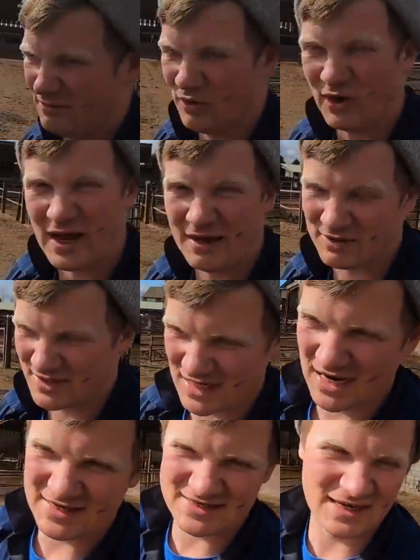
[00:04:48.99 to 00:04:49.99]
But yeah, I'm
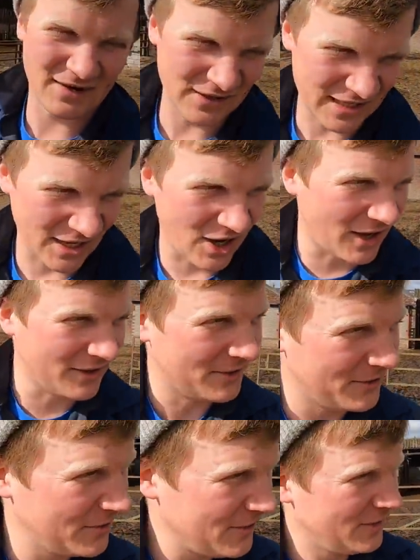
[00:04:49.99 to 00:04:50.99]
excited to see how we get on.
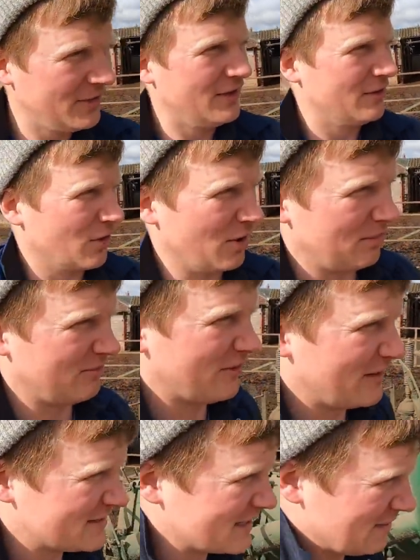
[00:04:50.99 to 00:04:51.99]
We're gonna be
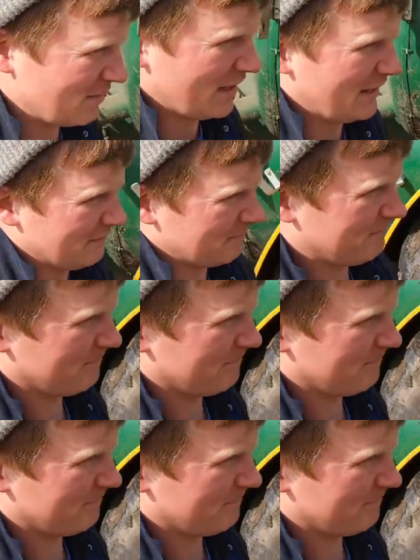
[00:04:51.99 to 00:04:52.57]
finished in a minute.